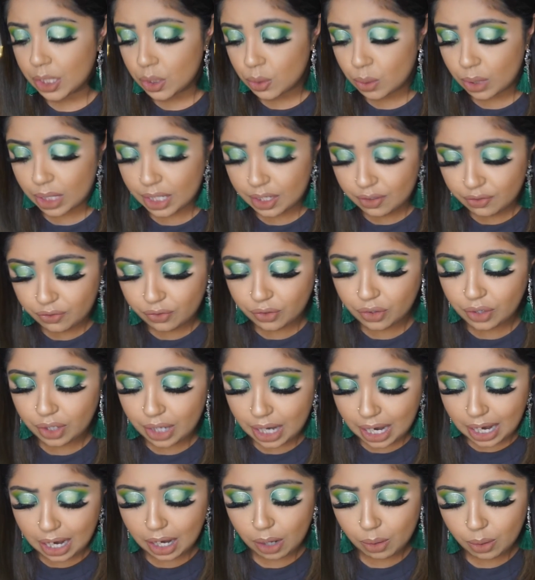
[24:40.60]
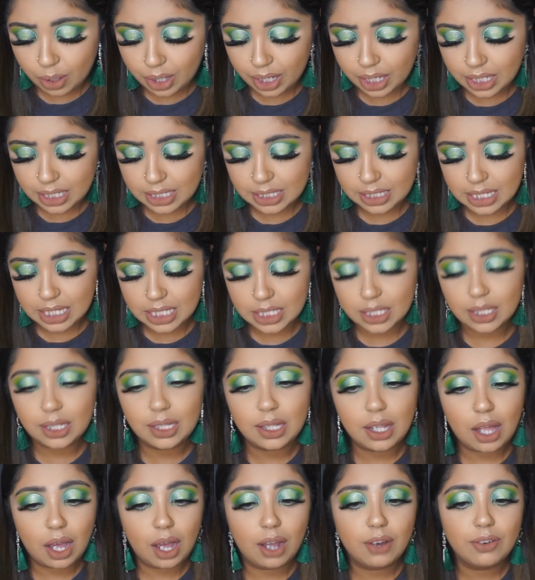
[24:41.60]
24 hours is a
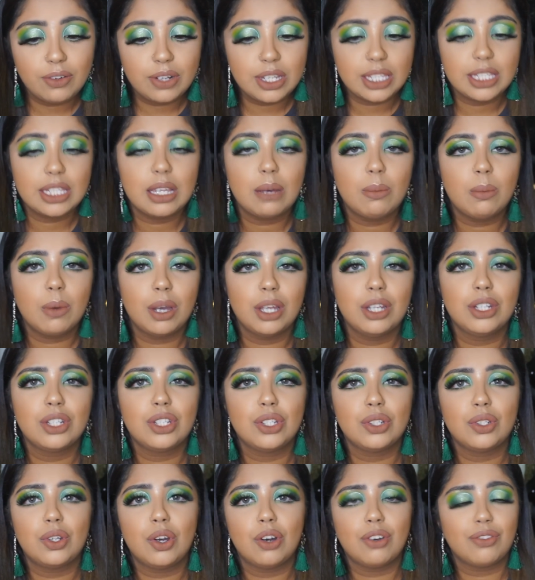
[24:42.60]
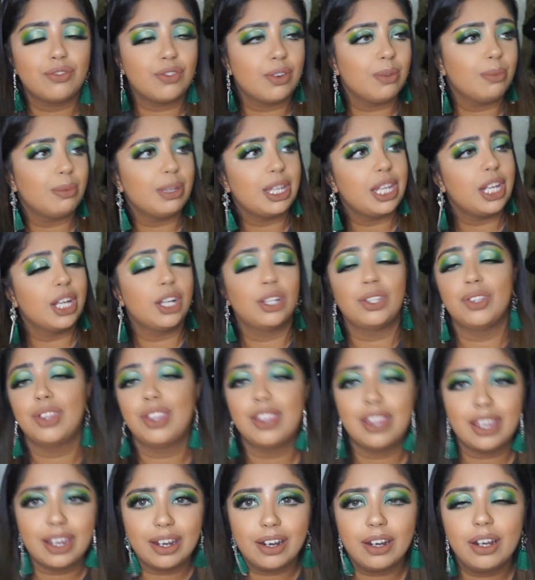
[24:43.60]
lot for someone to go from here to
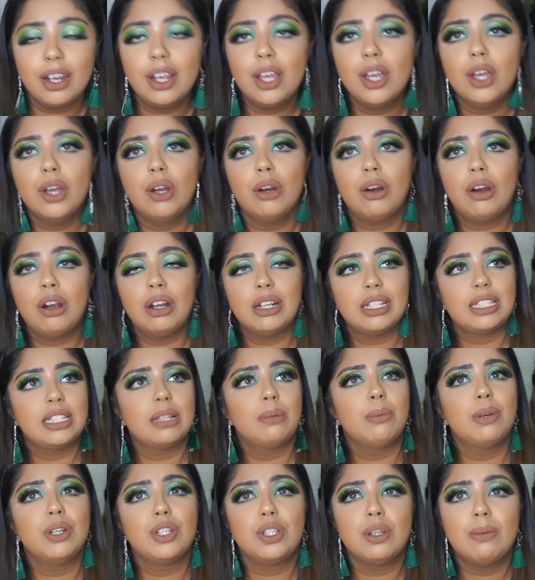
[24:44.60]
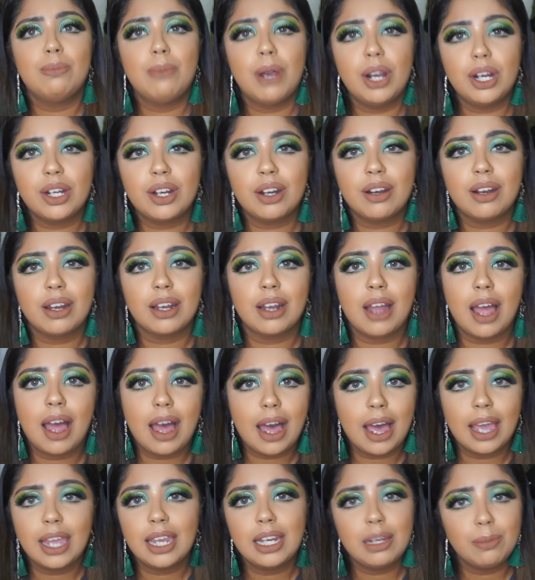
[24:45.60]
there, or someone to murder and
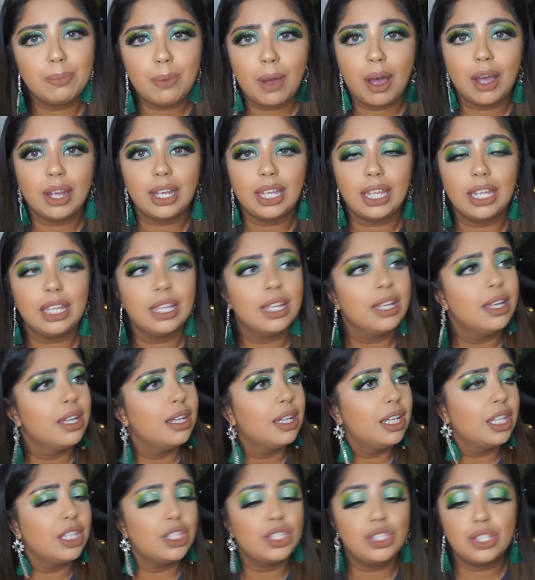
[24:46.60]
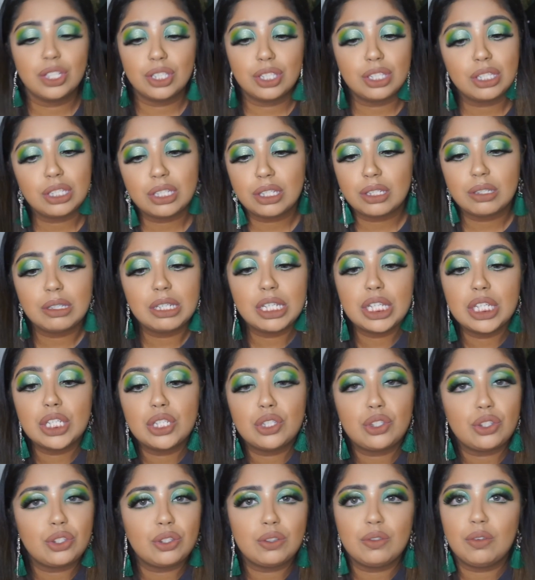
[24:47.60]
hide a body is just
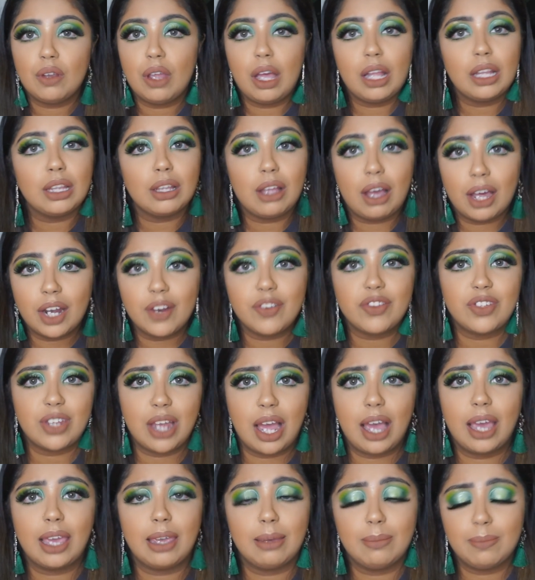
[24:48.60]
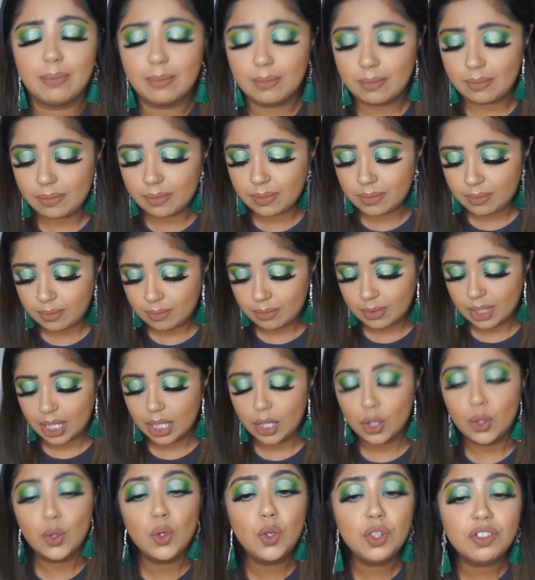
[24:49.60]
a lot of time.
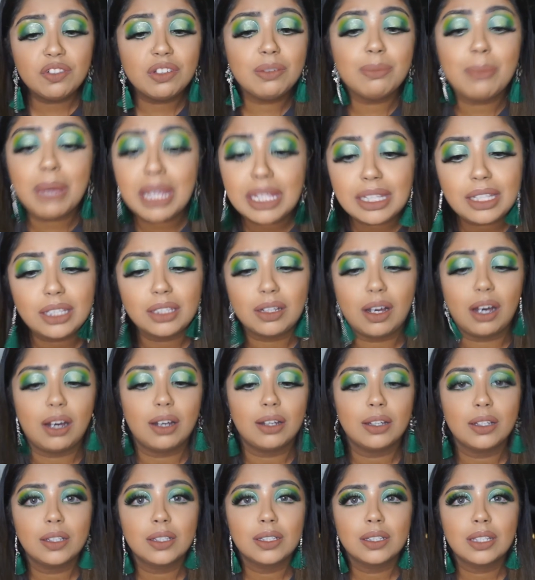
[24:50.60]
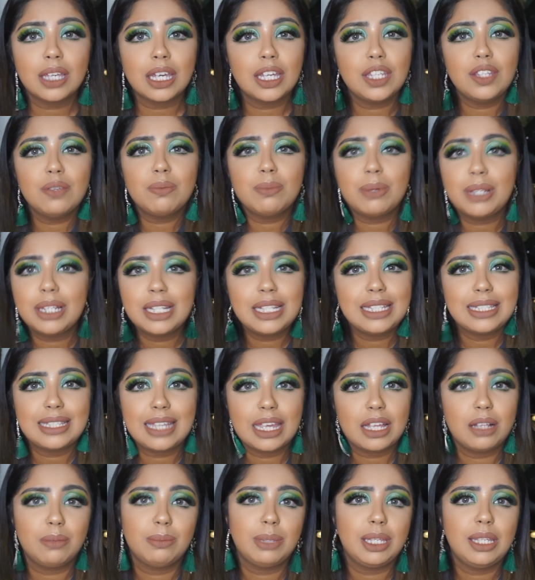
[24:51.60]
Who even made the law? can you please
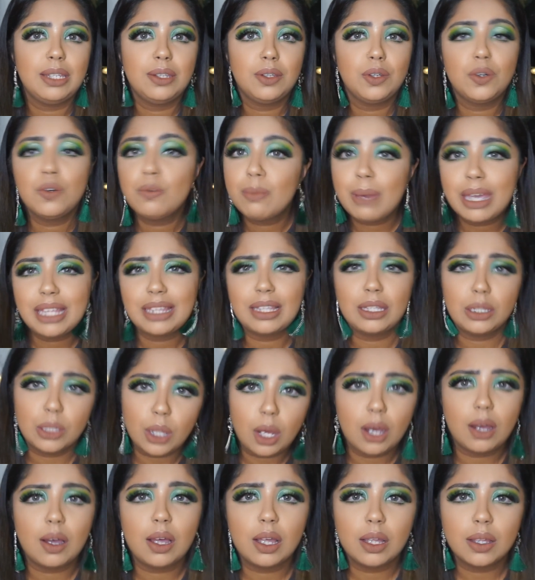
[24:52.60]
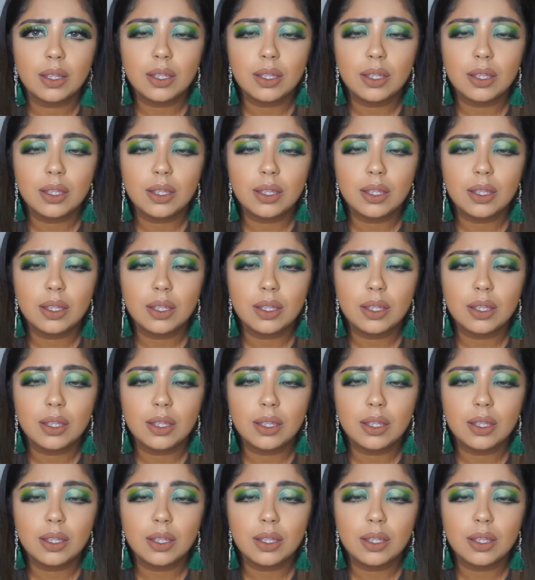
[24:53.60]
tell me who made the law?